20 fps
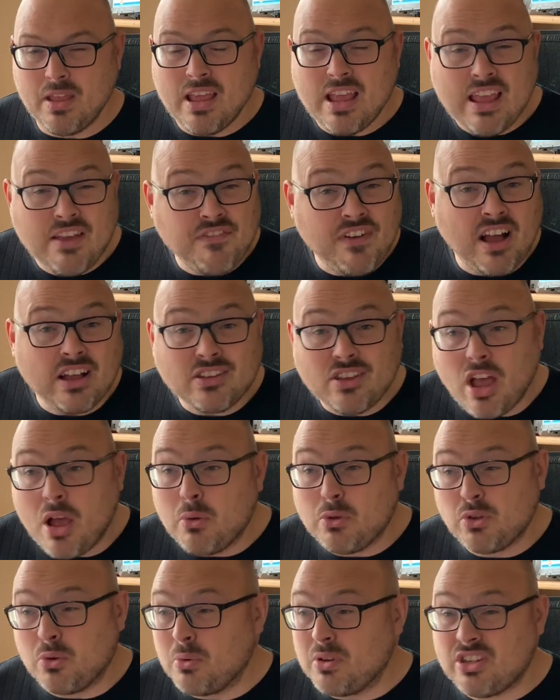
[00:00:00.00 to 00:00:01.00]
In fact, I
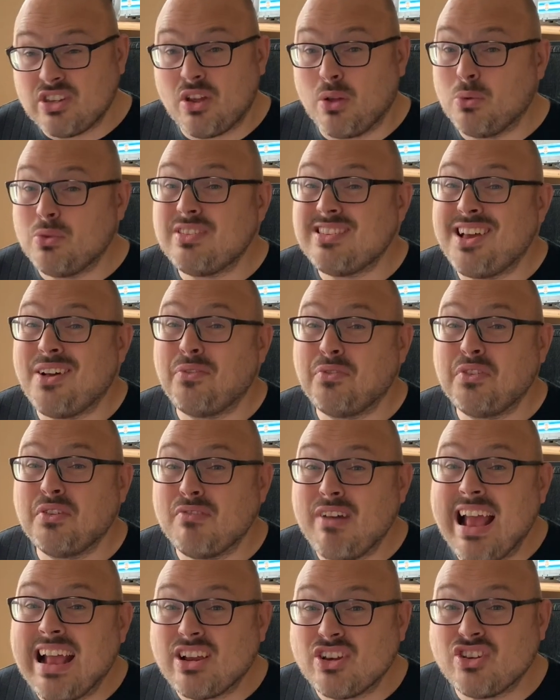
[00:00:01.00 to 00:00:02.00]
was always told
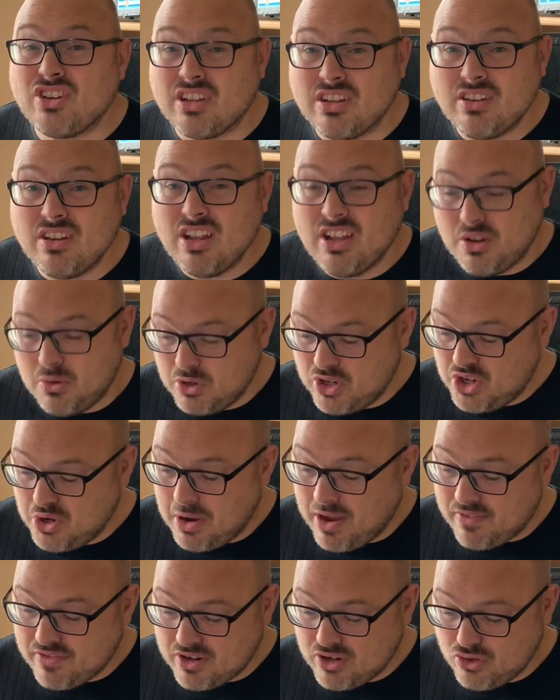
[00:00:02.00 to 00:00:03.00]
self-direction was you
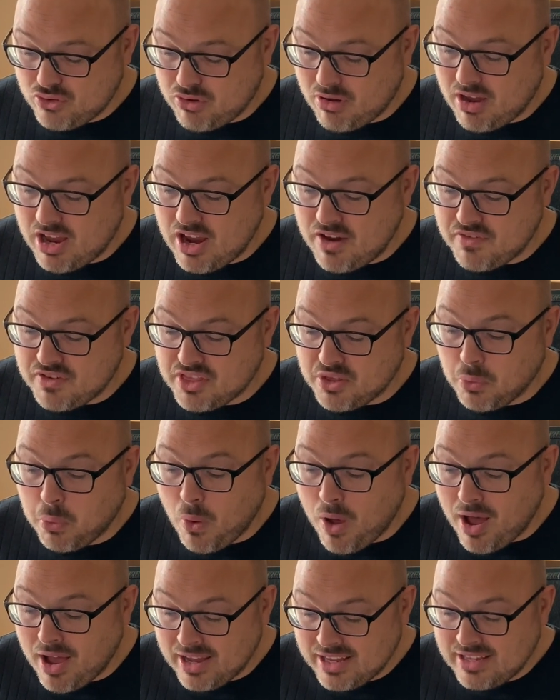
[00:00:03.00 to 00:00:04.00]
have control over the
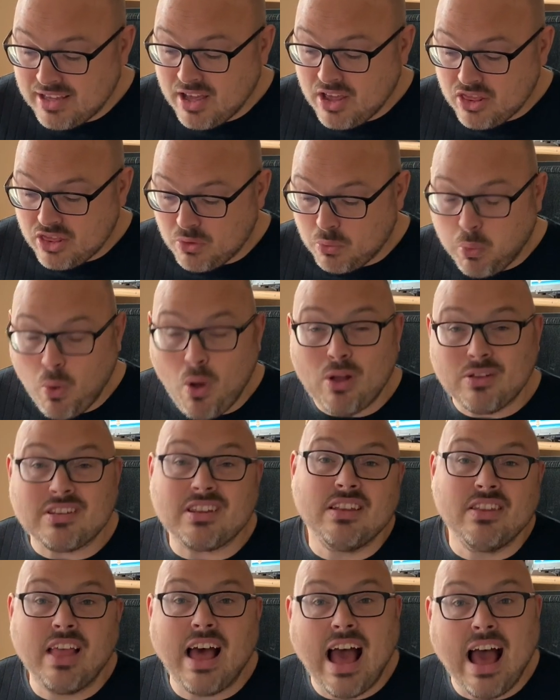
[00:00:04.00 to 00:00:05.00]
why, the what
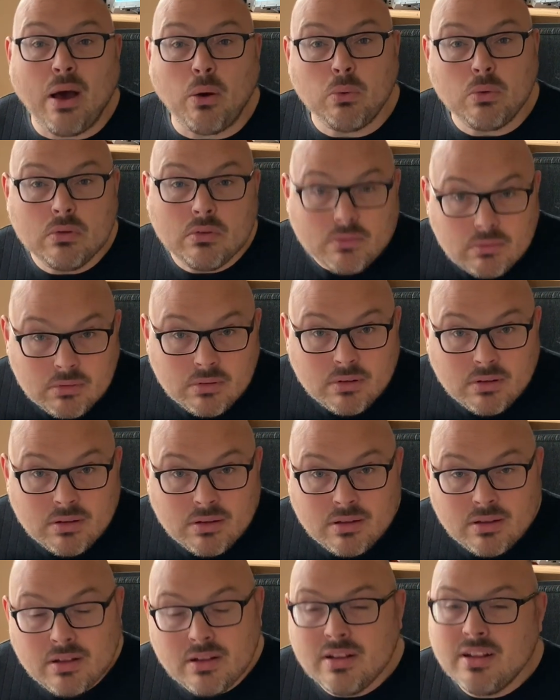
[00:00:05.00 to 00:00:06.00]
and the how.
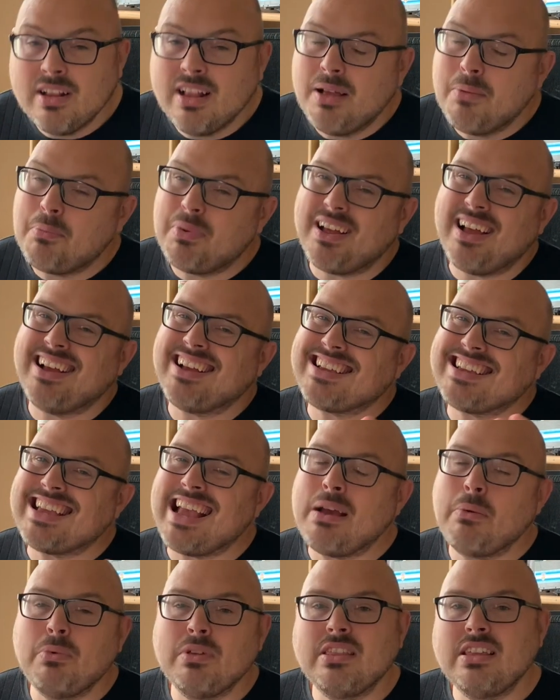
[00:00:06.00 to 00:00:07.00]
But
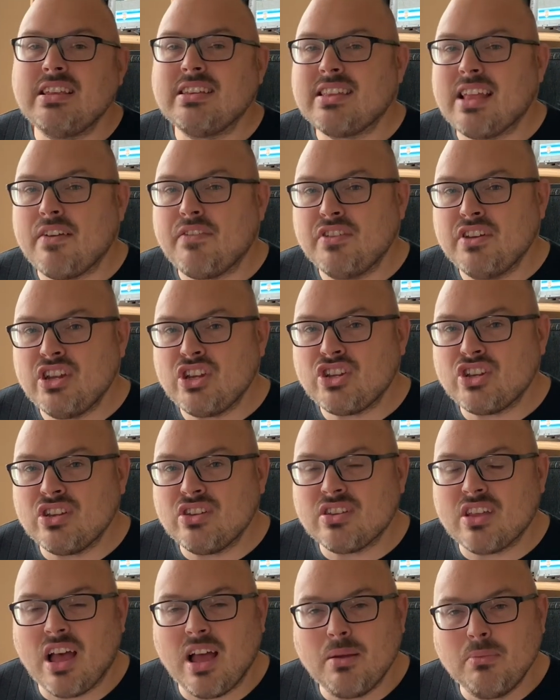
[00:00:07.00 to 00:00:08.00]
again, with these
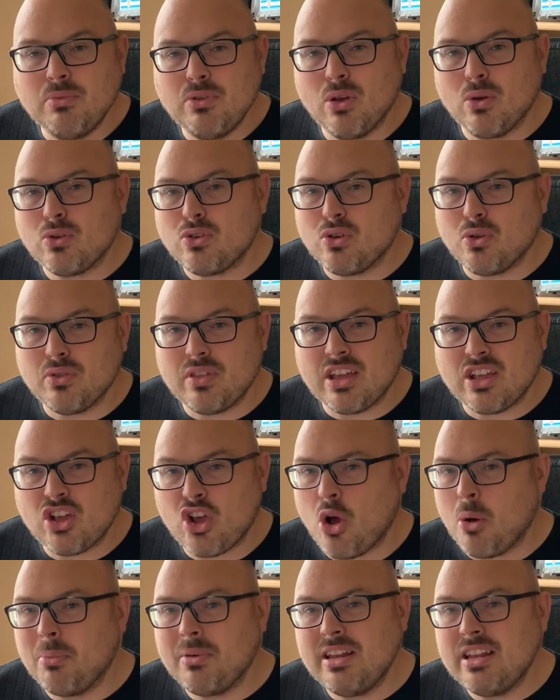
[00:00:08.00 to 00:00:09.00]
definitions, I'm not sure they're
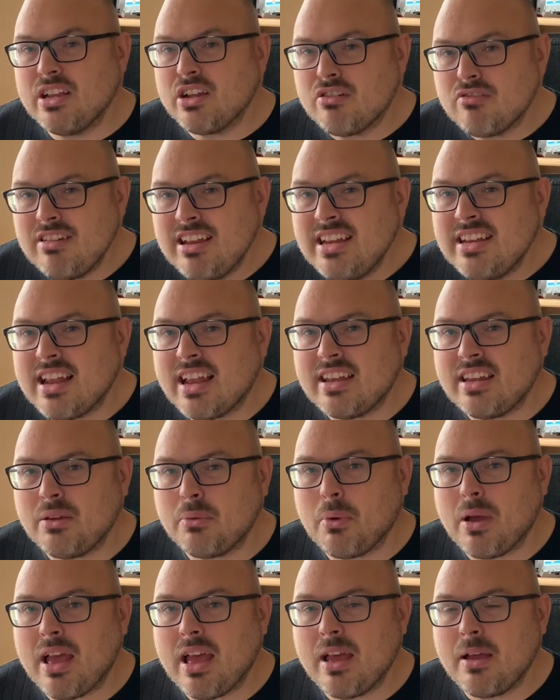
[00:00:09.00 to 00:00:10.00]
commonly agreed
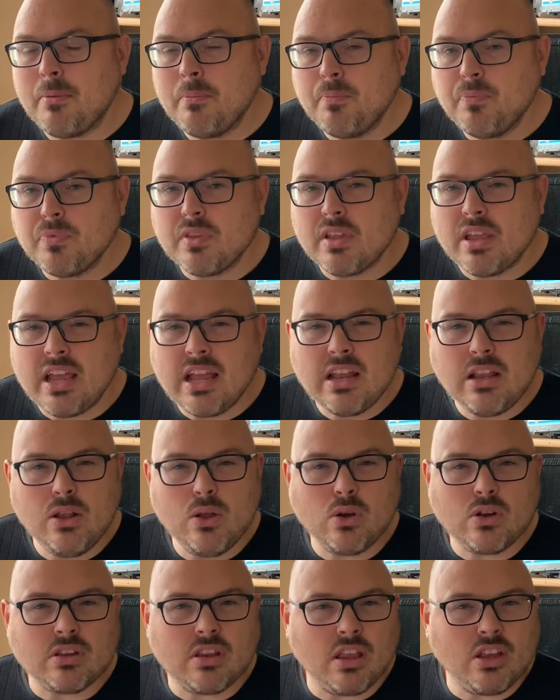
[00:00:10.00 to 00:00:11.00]
anywhere. It
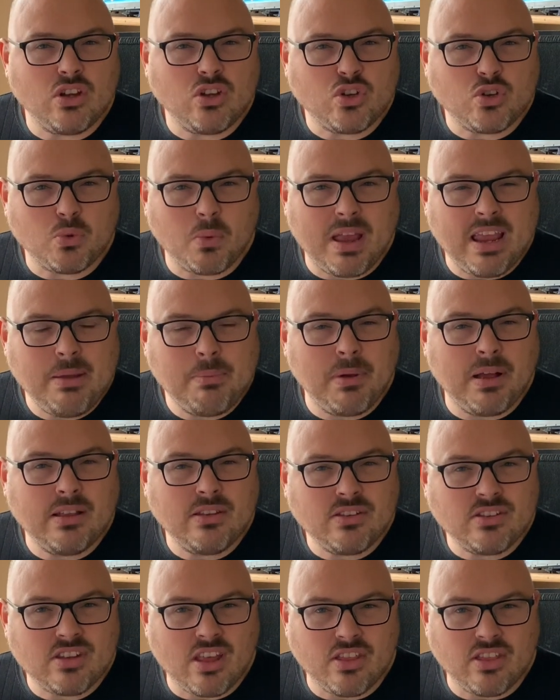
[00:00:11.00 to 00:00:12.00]
looks like Schwaber and
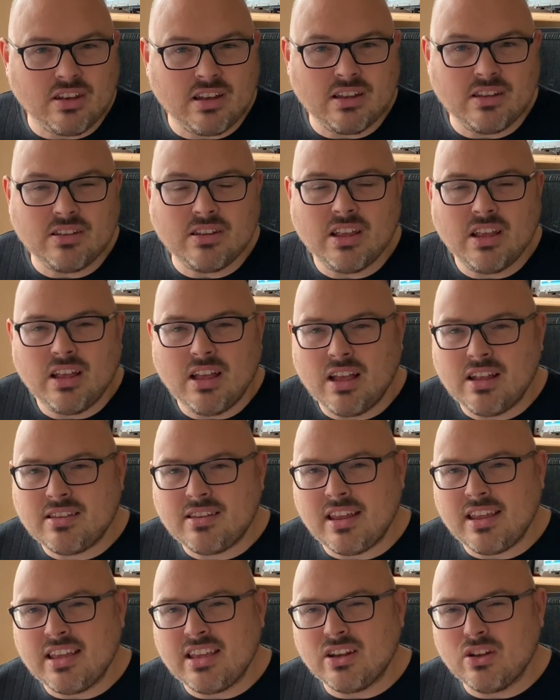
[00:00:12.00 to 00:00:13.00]
Sutherland are
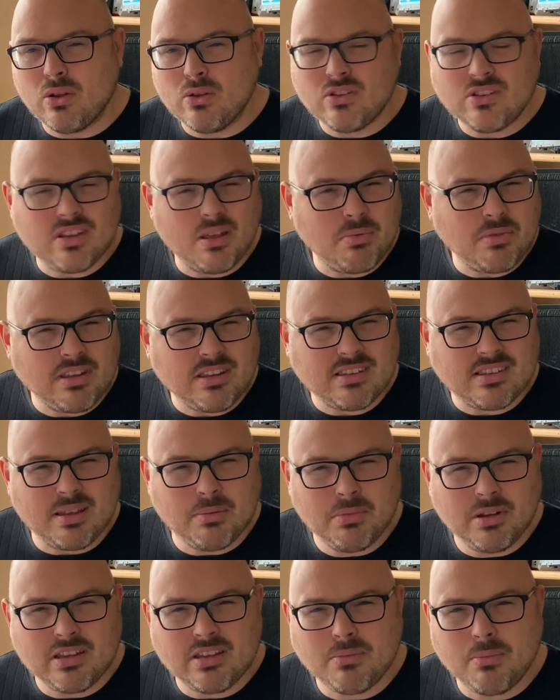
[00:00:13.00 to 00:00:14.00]
taking on something
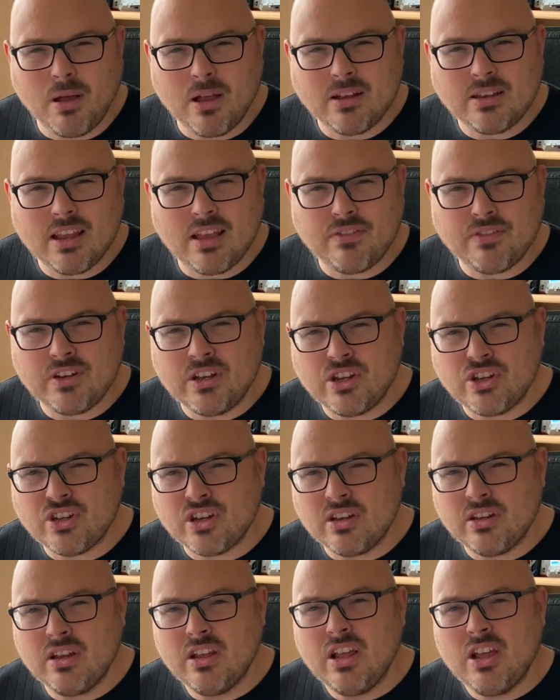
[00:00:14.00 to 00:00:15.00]
similar to my
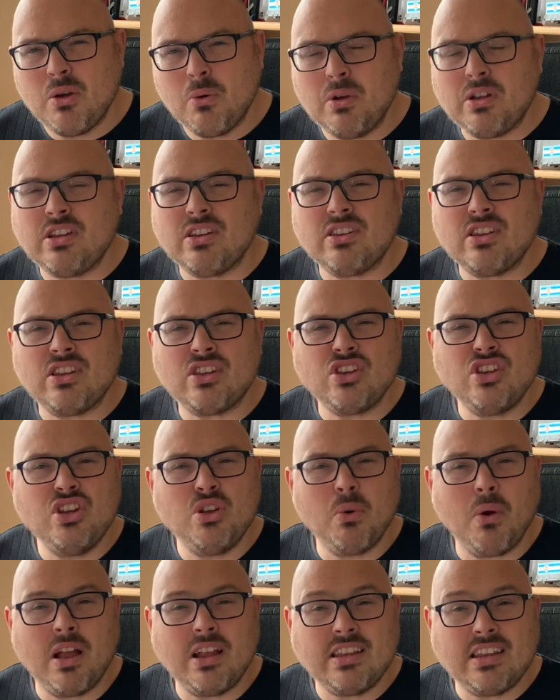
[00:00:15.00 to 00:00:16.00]
definition, which is this
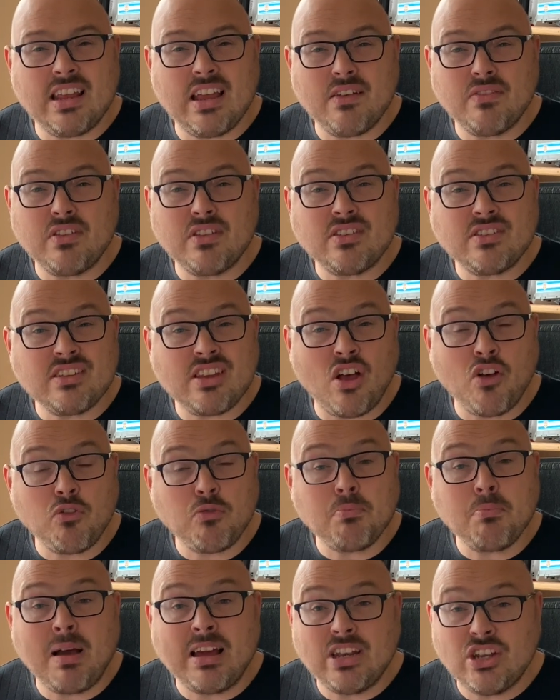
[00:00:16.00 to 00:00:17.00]
new idea of the
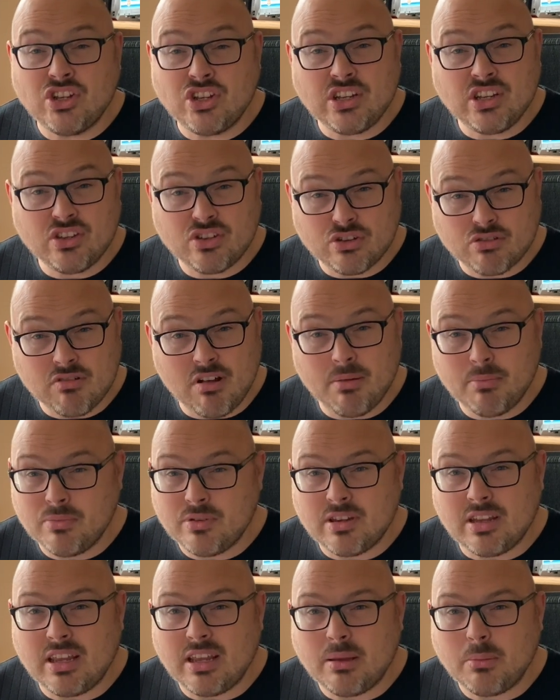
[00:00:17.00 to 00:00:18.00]
self-managing Scrum
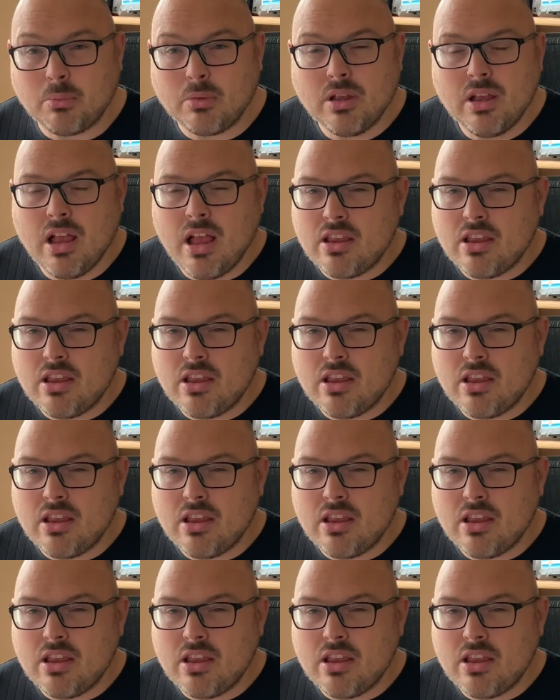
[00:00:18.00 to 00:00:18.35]
team.